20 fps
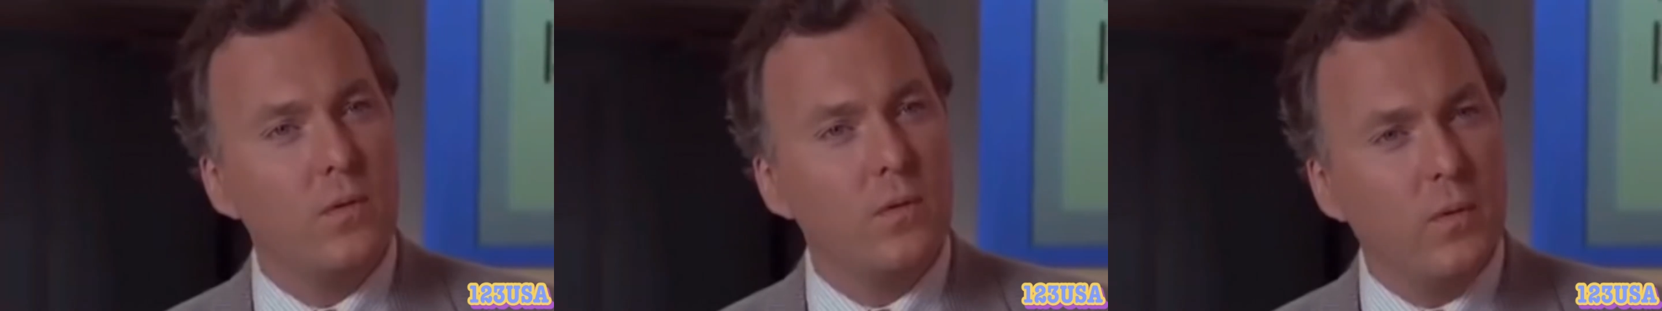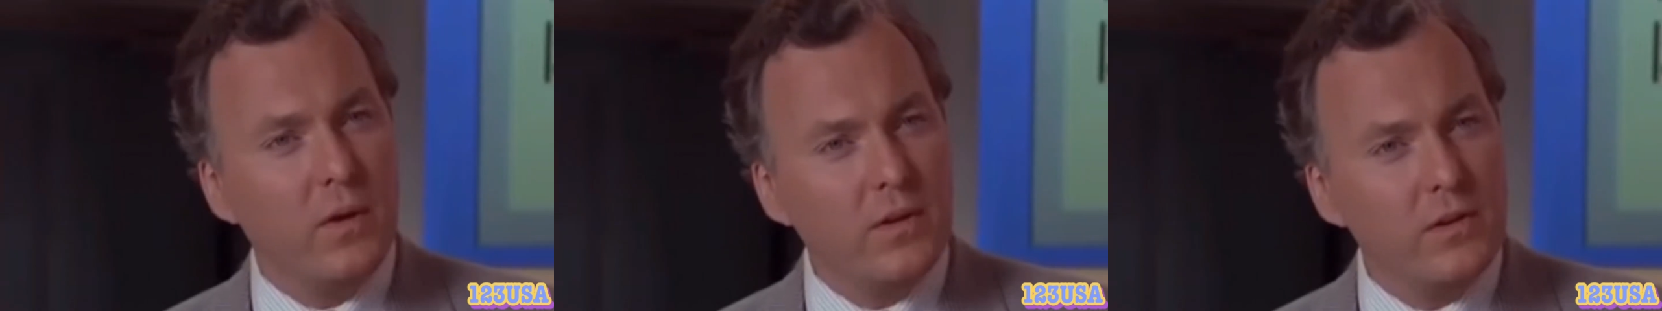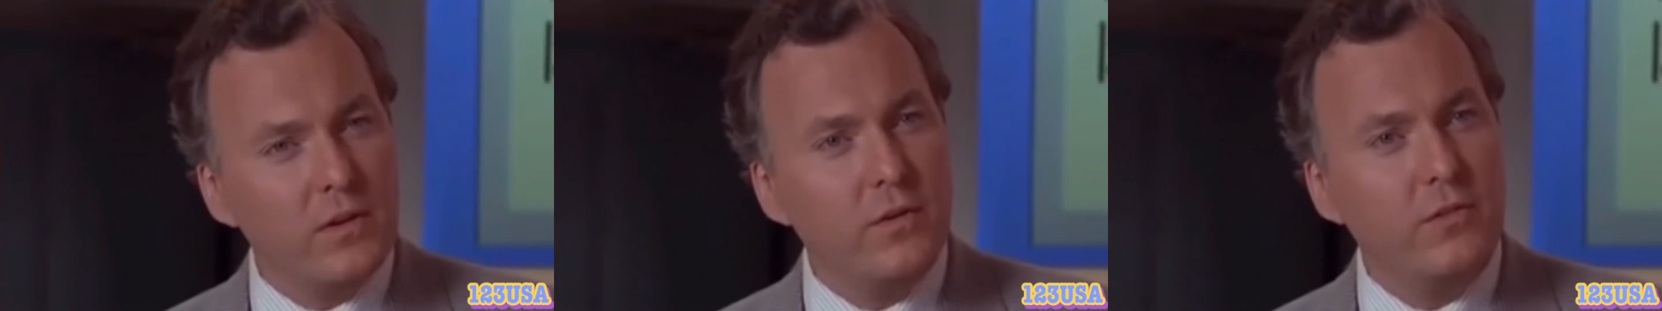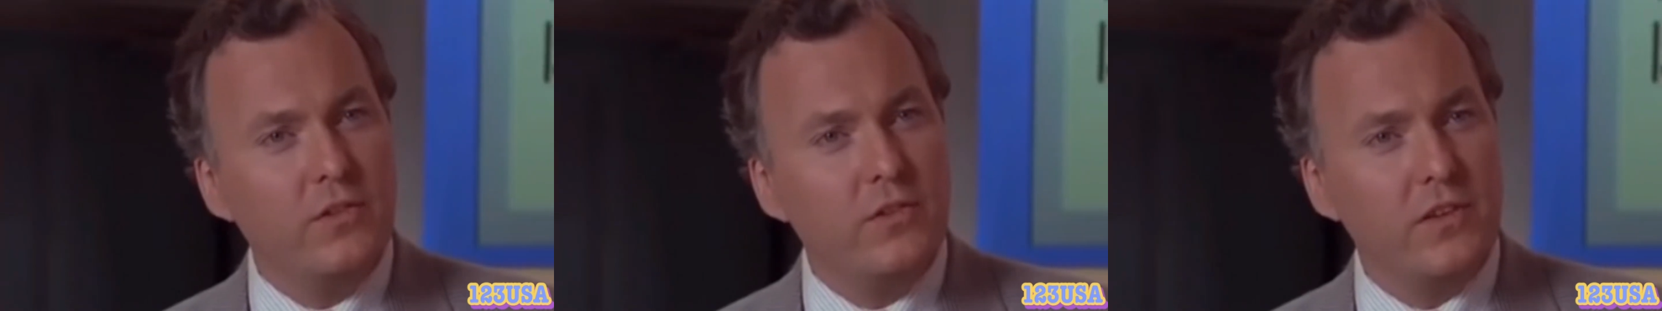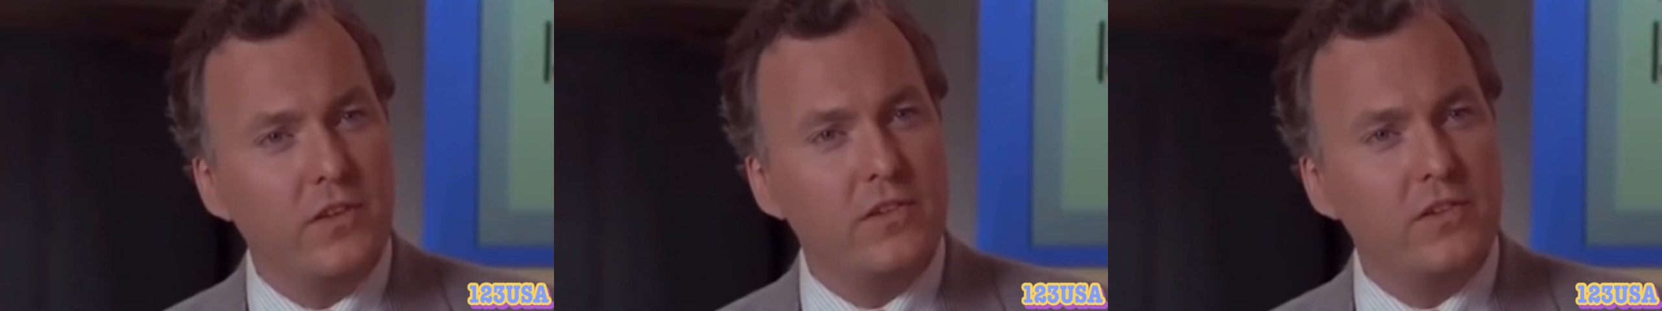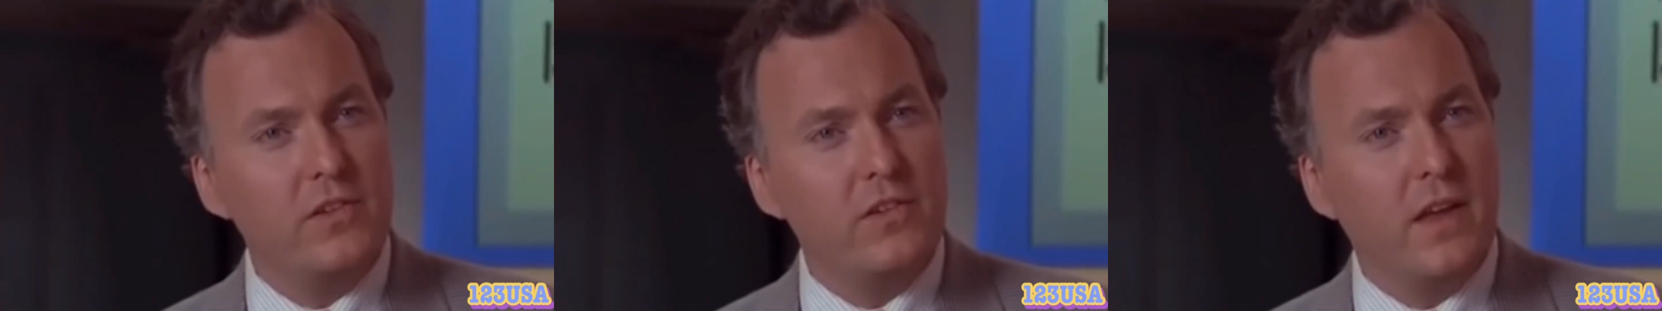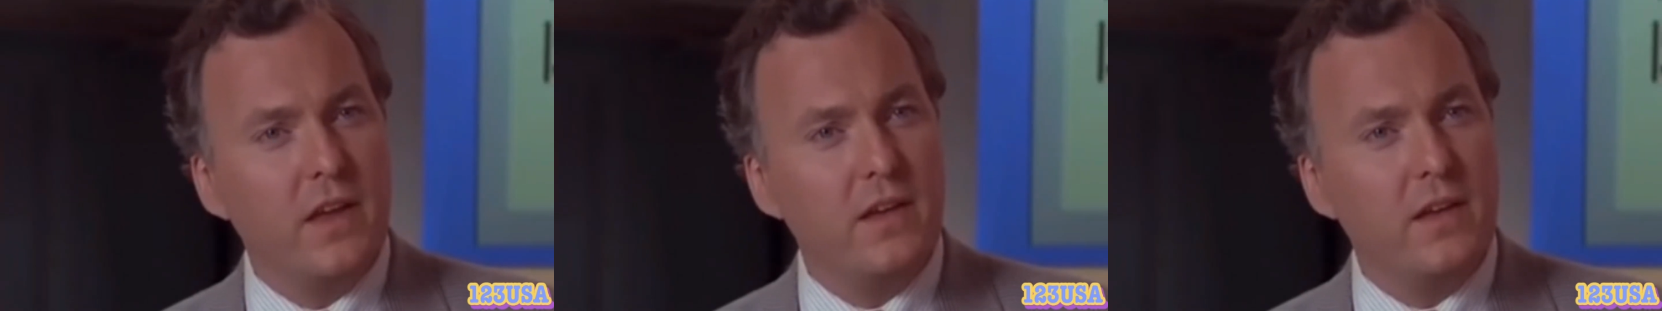What you
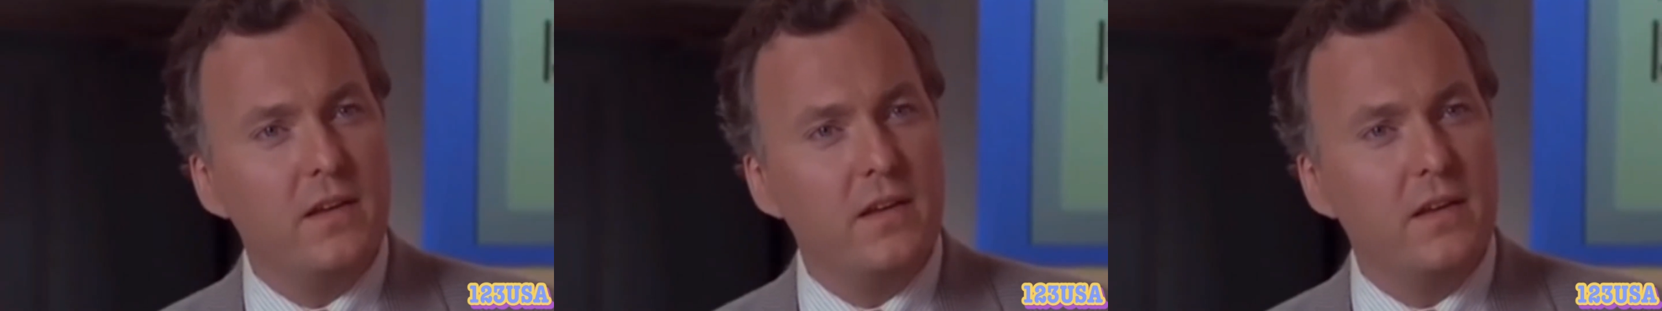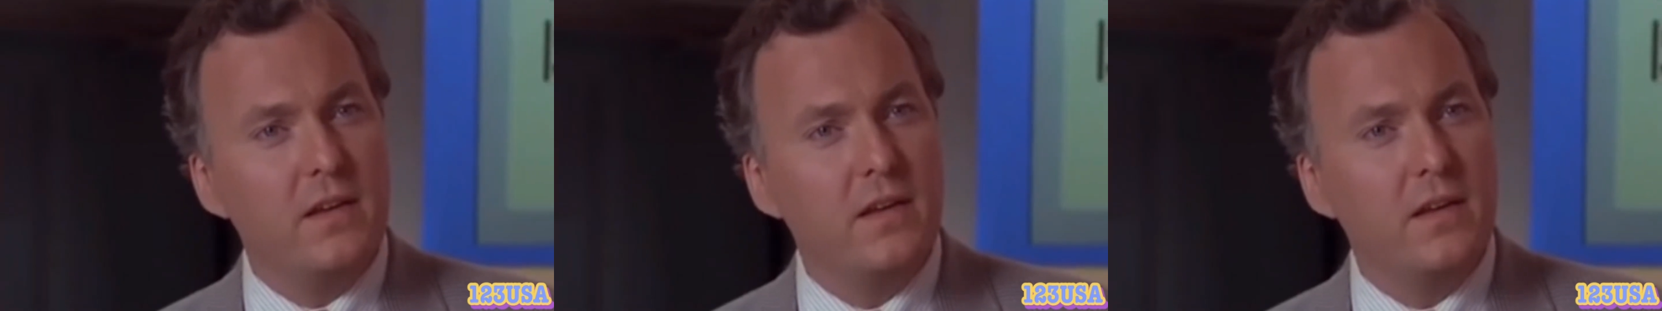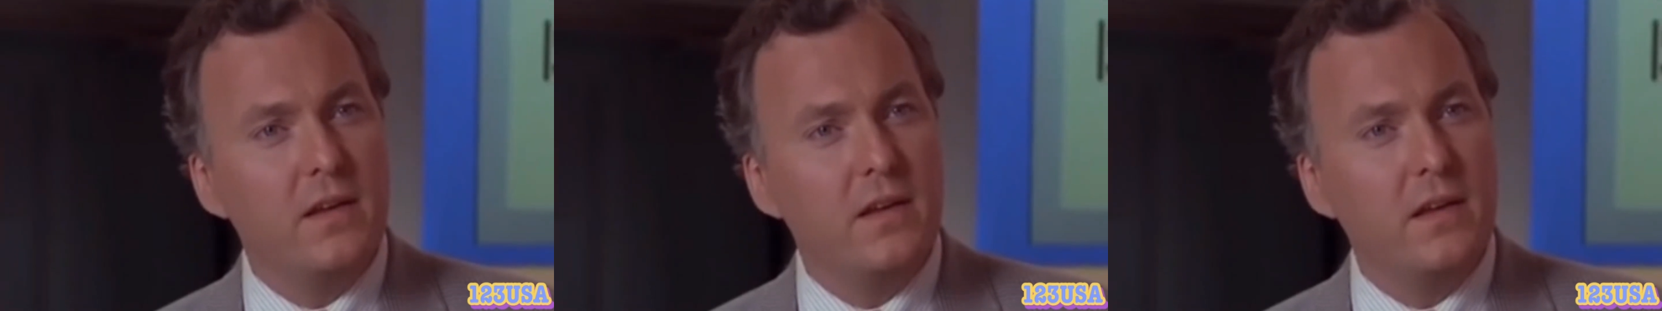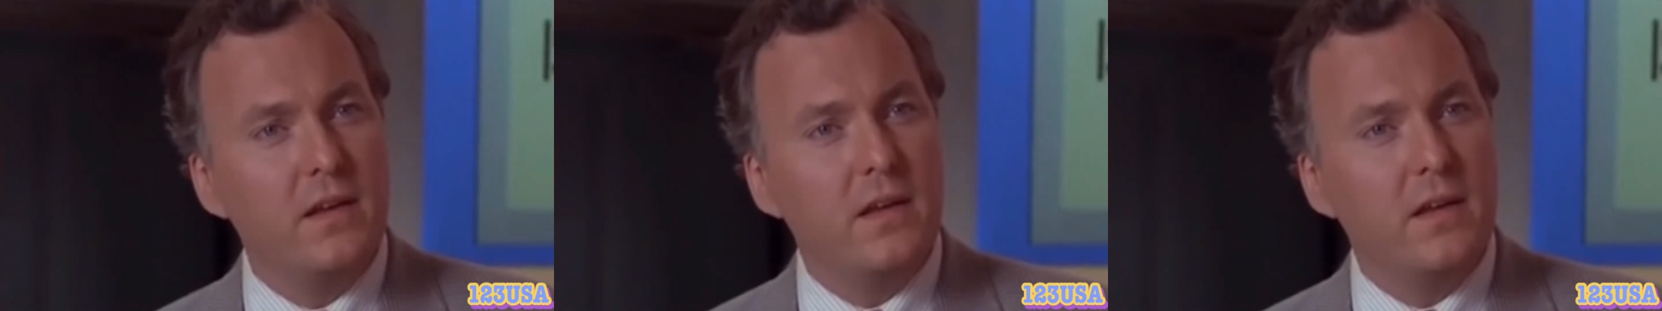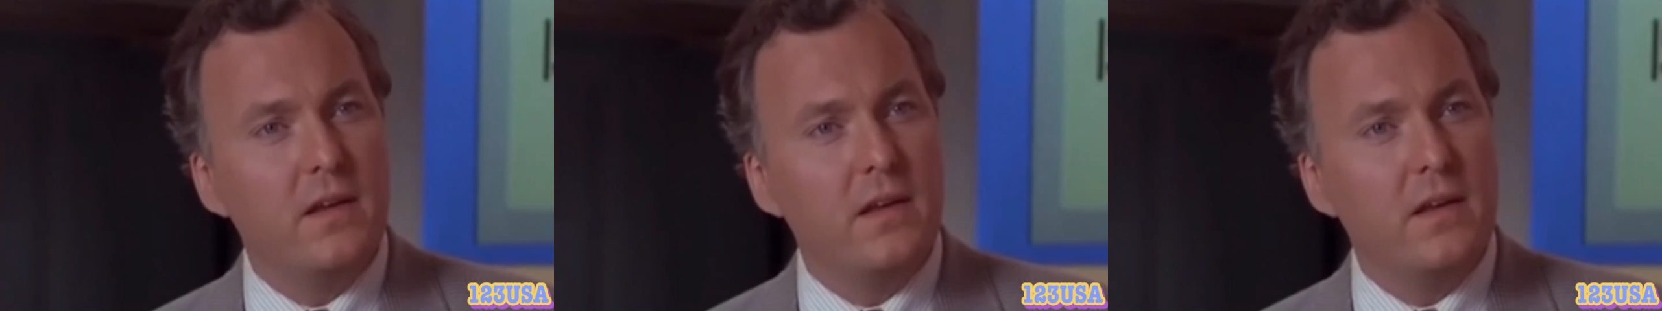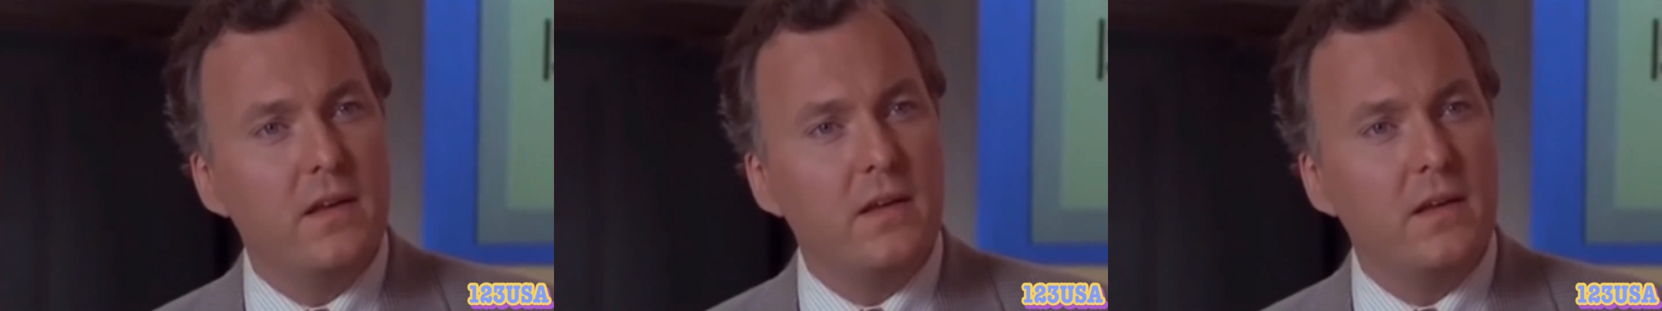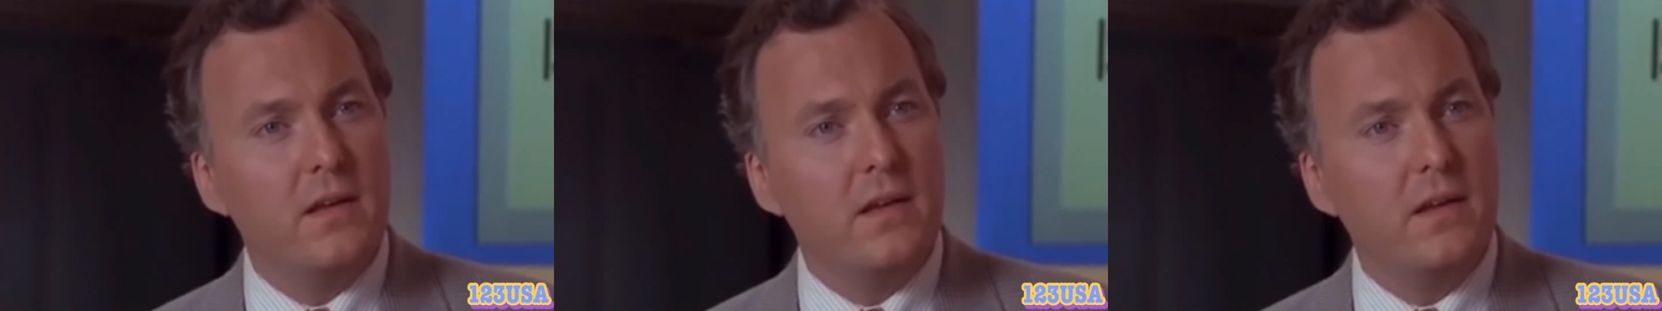just said
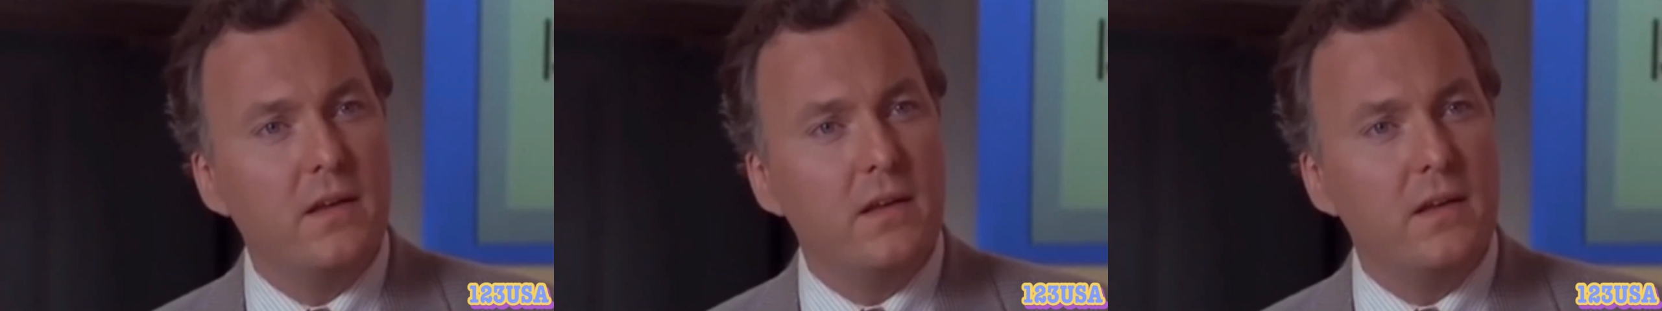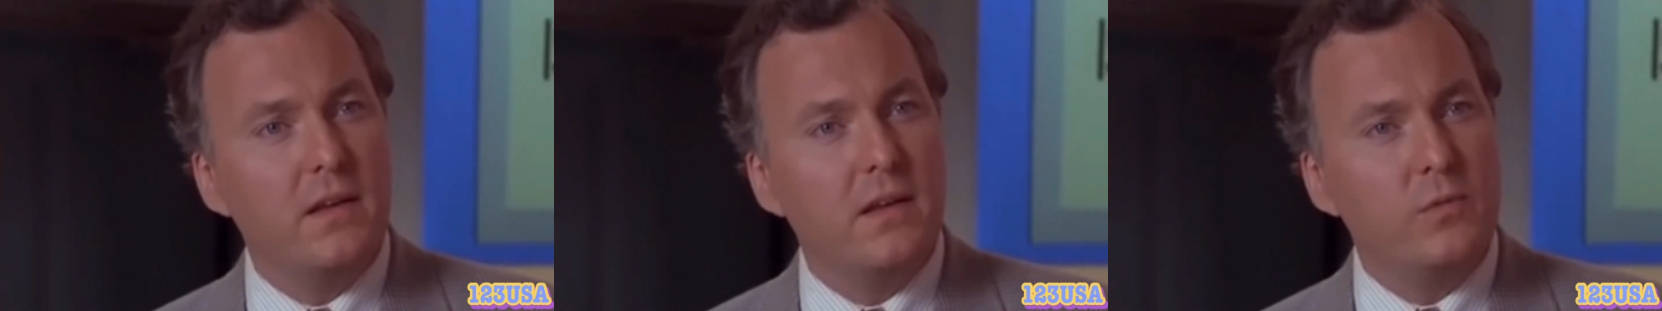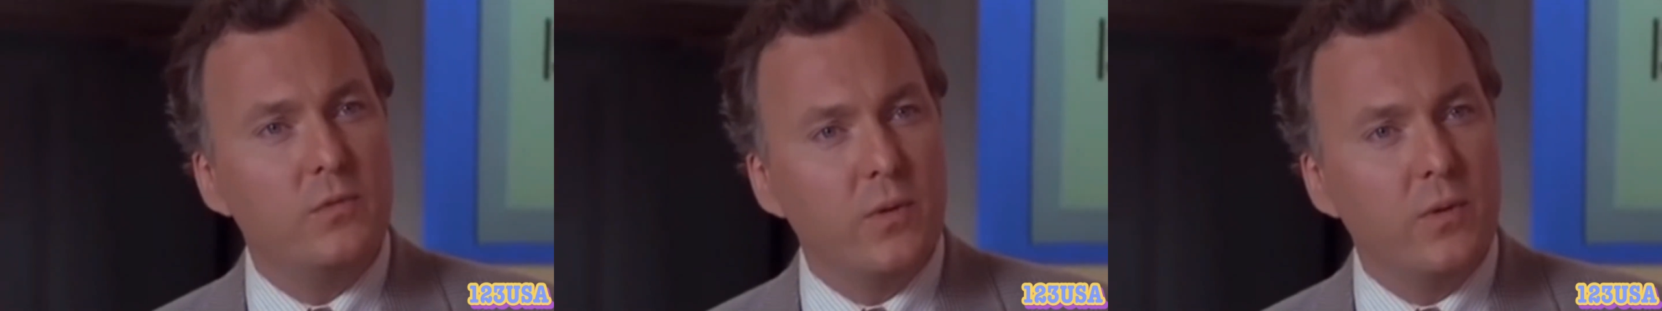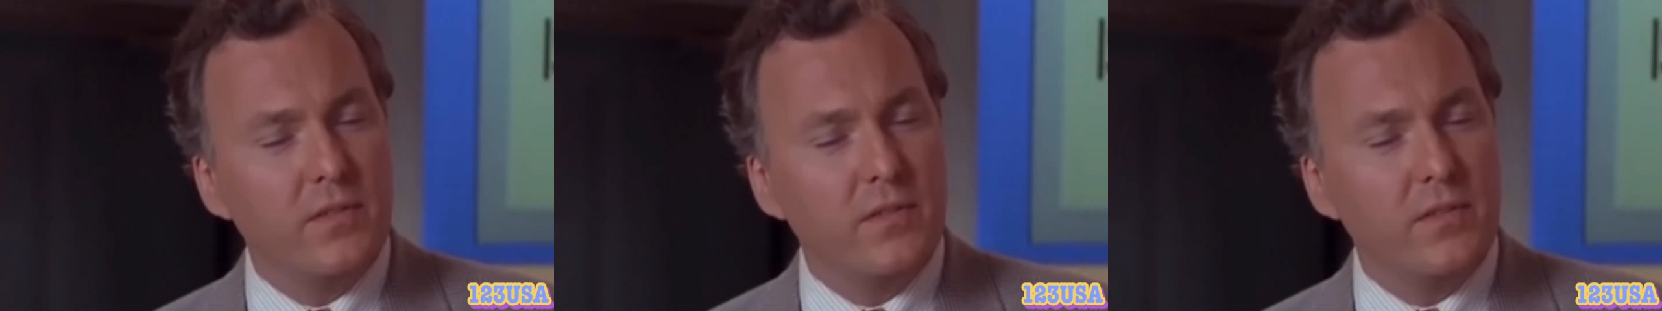is